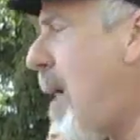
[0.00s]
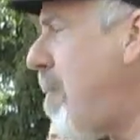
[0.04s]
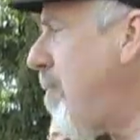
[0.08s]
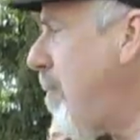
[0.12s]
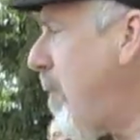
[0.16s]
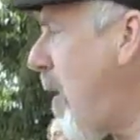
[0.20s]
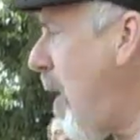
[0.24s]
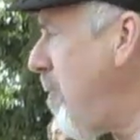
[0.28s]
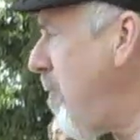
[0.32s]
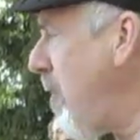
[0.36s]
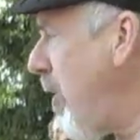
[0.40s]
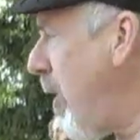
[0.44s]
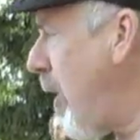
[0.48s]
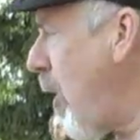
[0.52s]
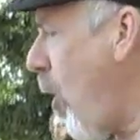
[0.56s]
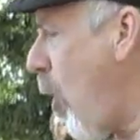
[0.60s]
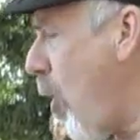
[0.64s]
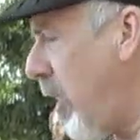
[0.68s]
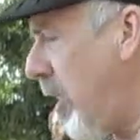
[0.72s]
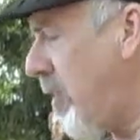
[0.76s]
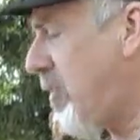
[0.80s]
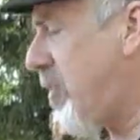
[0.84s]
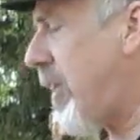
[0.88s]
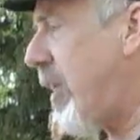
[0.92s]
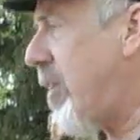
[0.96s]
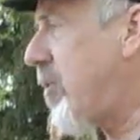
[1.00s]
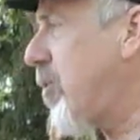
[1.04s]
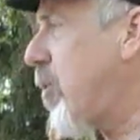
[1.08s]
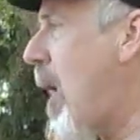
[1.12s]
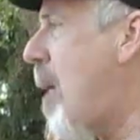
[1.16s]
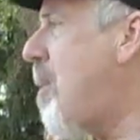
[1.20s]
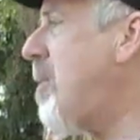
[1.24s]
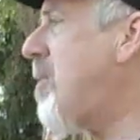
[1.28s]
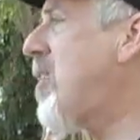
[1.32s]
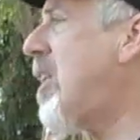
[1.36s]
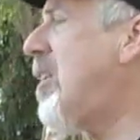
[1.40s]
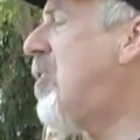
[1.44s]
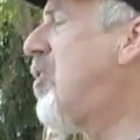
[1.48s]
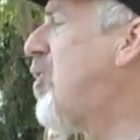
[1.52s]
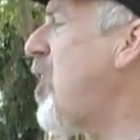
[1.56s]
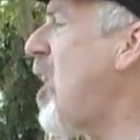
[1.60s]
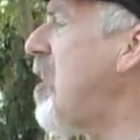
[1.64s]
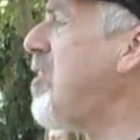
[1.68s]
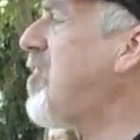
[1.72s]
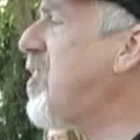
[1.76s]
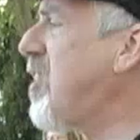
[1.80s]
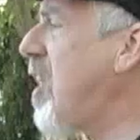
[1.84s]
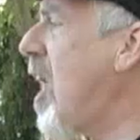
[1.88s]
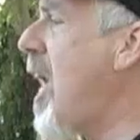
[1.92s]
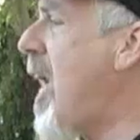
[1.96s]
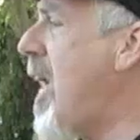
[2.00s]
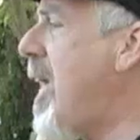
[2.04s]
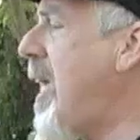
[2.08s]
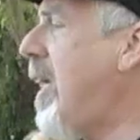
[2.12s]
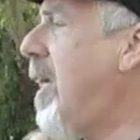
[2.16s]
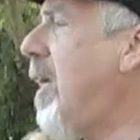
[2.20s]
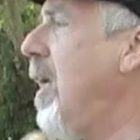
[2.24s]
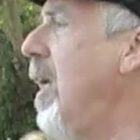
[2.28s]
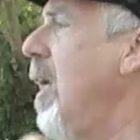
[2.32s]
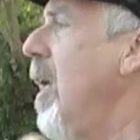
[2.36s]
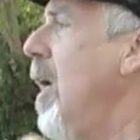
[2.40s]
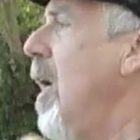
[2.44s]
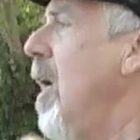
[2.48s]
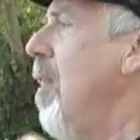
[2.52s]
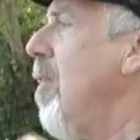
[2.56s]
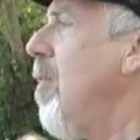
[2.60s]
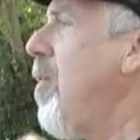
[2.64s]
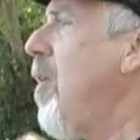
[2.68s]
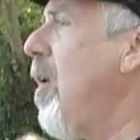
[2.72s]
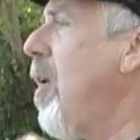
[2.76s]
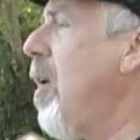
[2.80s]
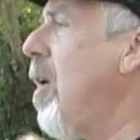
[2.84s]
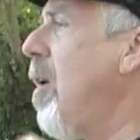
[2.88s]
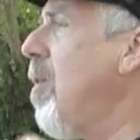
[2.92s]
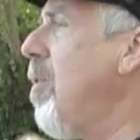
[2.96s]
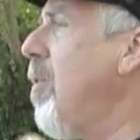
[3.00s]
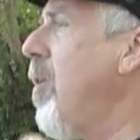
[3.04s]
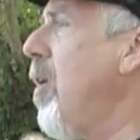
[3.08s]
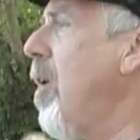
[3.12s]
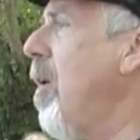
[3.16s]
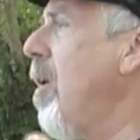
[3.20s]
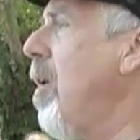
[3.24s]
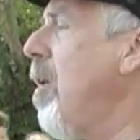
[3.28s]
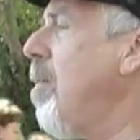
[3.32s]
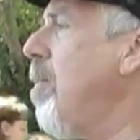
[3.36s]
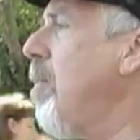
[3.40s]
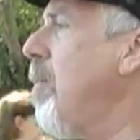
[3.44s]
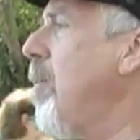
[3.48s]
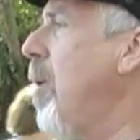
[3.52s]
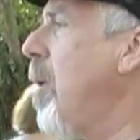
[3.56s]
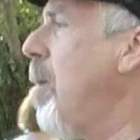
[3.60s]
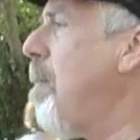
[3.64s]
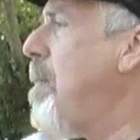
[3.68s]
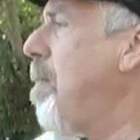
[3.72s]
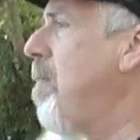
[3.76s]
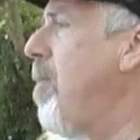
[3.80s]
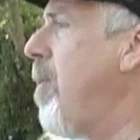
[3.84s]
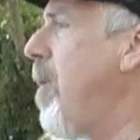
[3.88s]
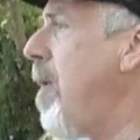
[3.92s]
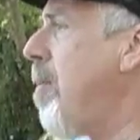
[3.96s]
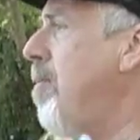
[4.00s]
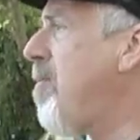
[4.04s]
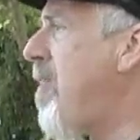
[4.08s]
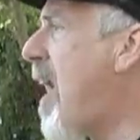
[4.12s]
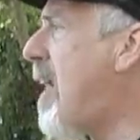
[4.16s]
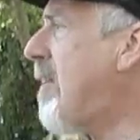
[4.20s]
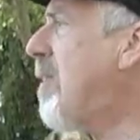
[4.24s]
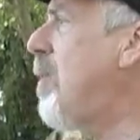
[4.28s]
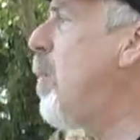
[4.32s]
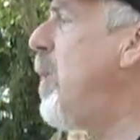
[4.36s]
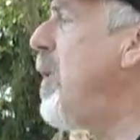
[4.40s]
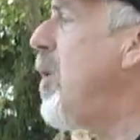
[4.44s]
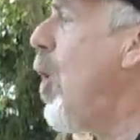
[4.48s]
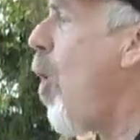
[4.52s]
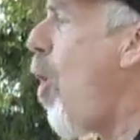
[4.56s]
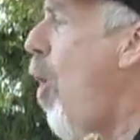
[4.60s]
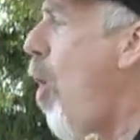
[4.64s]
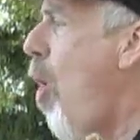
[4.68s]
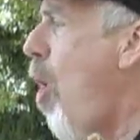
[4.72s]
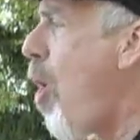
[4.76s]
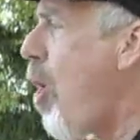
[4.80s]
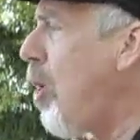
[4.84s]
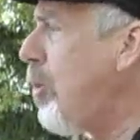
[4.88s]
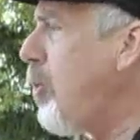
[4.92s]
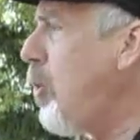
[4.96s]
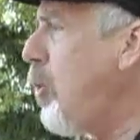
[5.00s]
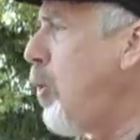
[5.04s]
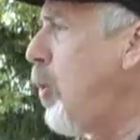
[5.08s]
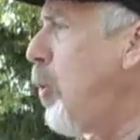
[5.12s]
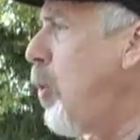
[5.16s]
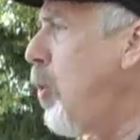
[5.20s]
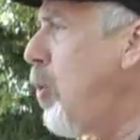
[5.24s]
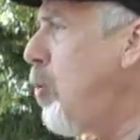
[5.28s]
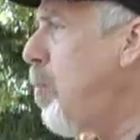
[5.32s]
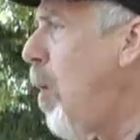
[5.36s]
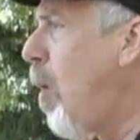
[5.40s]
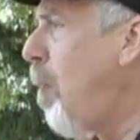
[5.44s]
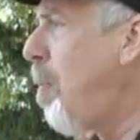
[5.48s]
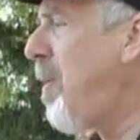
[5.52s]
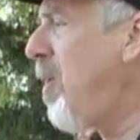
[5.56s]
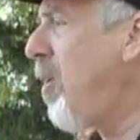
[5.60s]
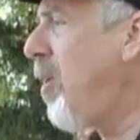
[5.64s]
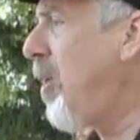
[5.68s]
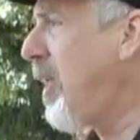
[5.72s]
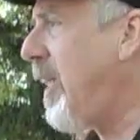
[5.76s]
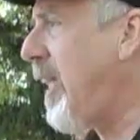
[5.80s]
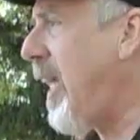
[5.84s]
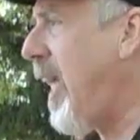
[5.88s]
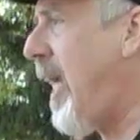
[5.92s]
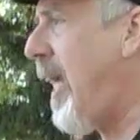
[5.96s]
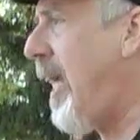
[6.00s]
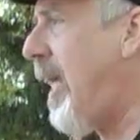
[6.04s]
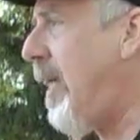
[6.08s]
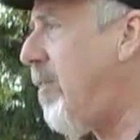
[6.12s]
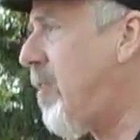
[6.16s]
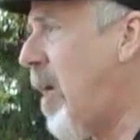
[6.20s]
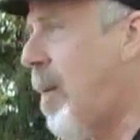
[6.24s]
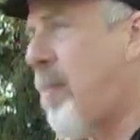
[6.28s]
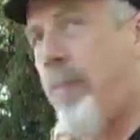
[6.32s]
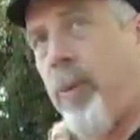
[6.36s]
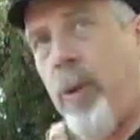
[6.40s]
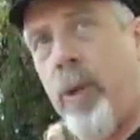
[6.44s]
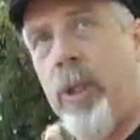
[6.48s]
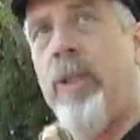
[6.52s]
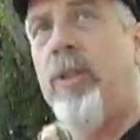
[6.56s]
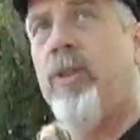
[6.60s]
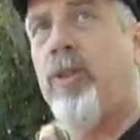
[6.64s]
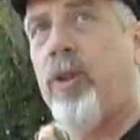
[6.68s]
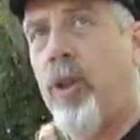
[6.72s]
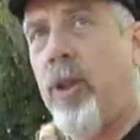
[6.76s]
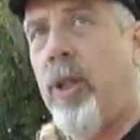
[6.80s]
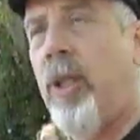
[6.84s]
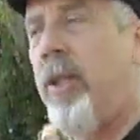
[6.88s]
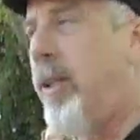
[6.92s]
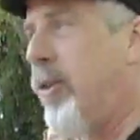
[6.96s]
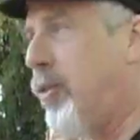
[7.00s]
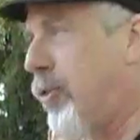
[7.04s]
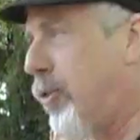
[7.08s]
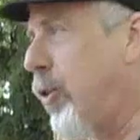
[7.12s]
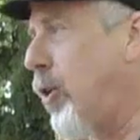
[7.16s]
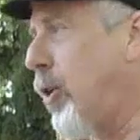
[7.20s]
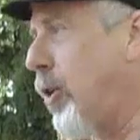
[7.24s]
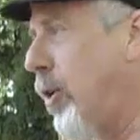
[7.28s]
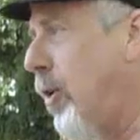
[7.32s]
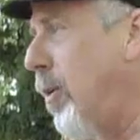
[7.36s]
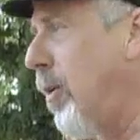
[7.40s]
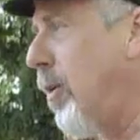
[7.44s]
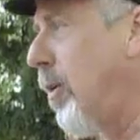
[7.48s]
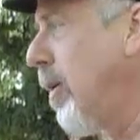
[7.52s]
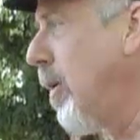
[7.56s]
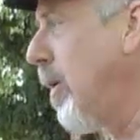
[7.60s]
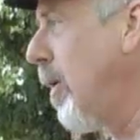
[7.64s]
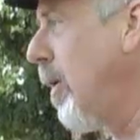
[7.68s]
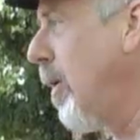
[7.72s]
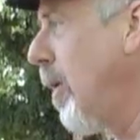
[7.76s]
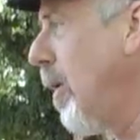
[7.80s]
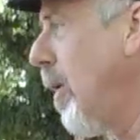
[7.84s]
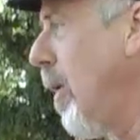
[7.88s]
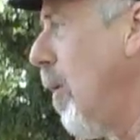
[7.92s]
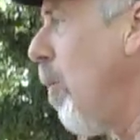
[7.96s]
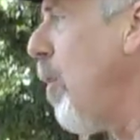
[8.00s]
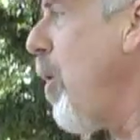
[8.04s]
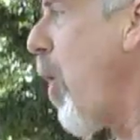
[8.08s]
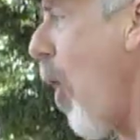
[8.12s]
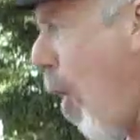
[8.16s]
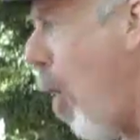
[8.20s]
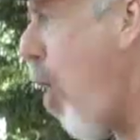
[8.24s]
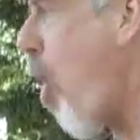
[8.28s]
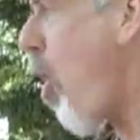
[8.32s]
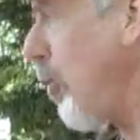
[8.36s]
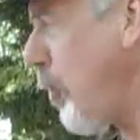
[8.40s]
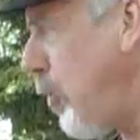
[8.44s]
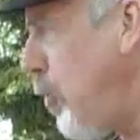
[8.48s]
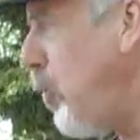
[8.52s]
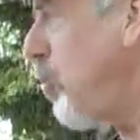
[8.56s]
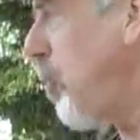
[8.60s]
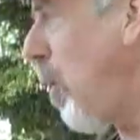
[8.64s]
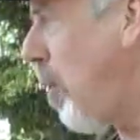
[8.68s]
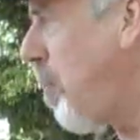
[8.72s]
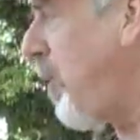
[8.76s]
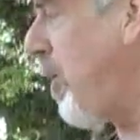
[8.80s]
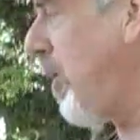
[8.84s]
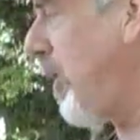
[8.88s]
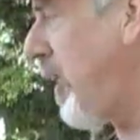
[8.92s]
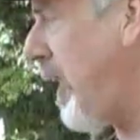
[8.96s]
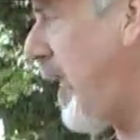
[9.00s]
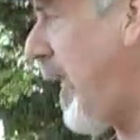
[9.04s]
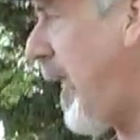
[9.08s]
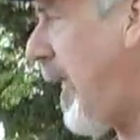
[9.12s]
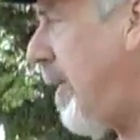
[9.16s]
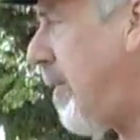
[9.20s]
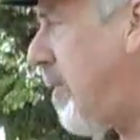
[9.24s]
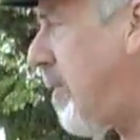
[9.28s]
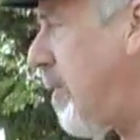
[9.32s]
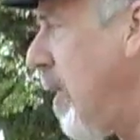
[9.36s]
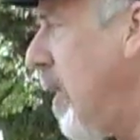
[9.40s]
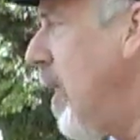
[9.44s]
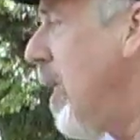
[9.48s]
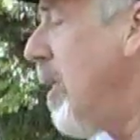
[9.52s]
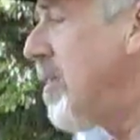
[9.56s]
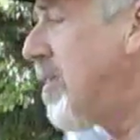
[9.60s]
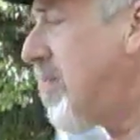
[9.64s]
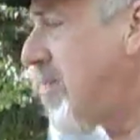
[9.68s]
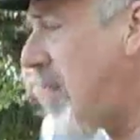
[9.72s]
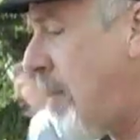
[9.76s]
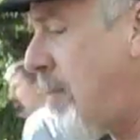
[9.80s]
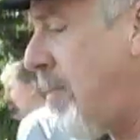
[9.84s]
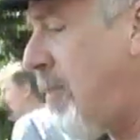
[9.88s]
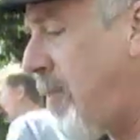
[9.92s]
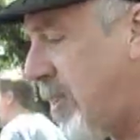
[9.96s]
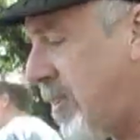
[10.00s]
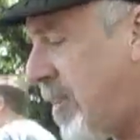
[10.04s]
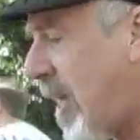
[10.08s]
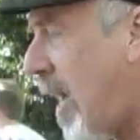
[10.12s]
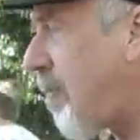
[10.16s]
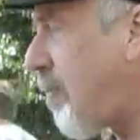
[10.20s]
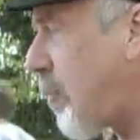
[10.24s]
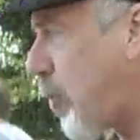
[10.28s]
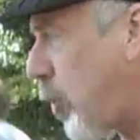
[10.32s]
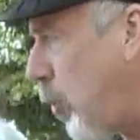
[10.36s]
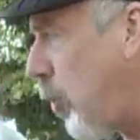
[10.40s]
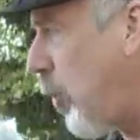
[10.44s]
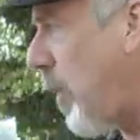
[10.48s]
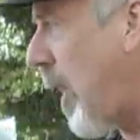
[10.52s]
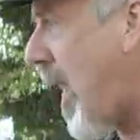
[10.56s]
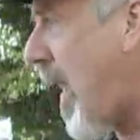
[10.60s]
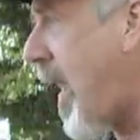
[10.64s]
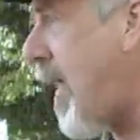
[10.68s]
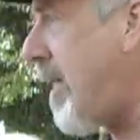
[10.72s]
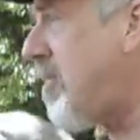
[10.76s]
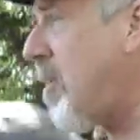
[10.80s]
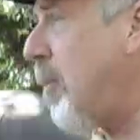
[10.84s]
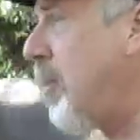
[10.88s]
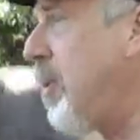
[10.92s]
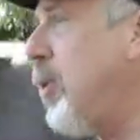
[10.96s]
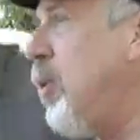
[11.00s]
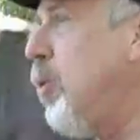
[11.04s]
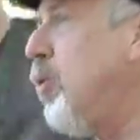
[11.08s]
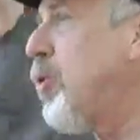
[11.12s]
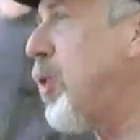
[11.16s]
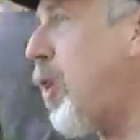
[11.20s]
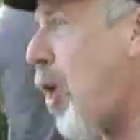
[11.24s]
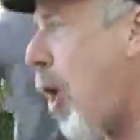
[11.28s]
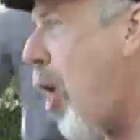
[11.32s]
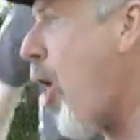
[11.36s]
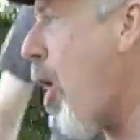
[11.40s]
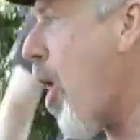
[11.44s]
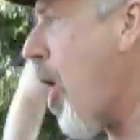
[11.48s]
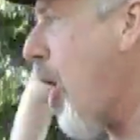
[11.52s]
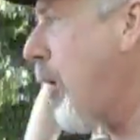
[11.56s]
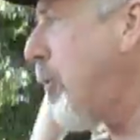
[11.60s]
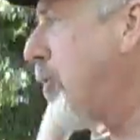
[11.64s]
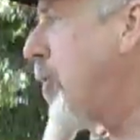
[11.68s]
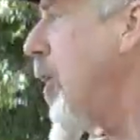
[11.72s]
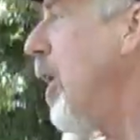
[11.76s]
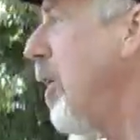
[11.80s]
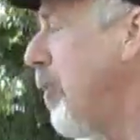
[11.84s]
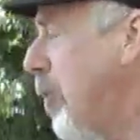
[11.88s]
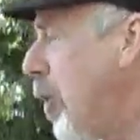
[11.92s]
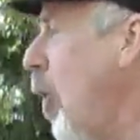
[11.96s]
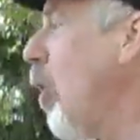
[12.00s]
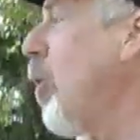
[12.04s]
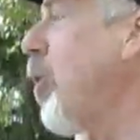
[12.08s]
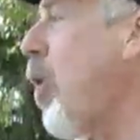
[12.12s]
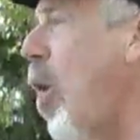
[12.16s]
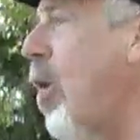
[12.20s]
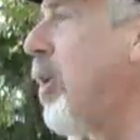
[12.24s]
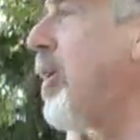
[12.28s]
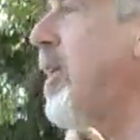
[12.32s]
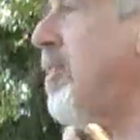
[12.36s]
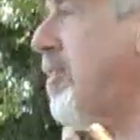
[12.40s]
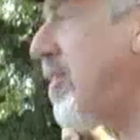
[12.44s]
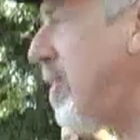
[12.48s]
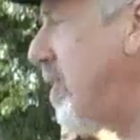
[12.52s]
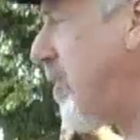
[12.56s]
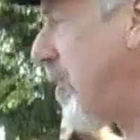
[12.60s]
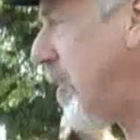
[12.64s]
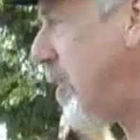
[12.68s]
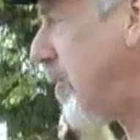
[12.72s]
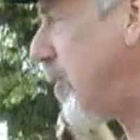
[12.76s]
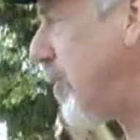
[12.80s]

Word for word: I'm, I'm very holistic, so I would say just like the, the, the, the fact that we all use mobility aids, I'm pretty certain in this circle, we all use mobility aids. Some of us have two legs and we use cars to go long distances.